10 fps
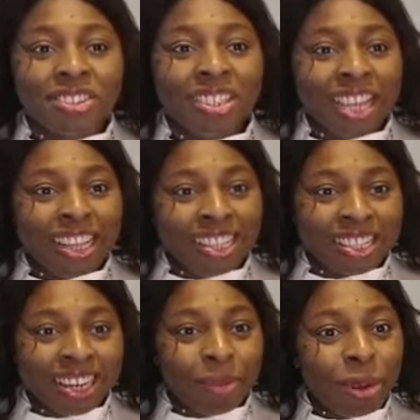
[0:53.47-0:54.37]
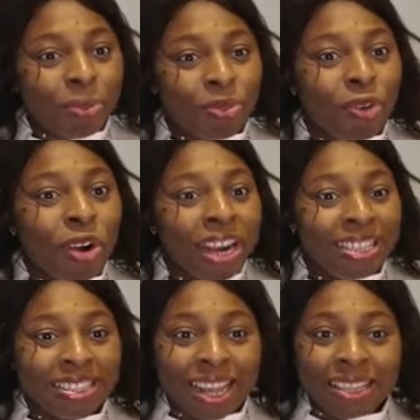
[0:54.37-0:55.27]
just a disclaimer before I
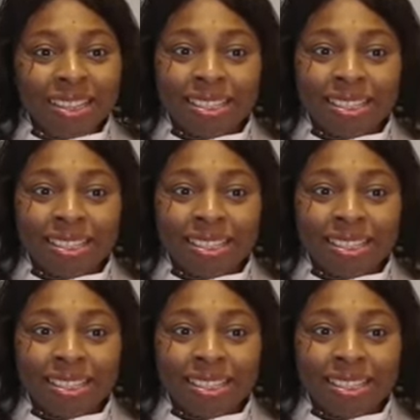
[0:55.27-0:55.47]
start,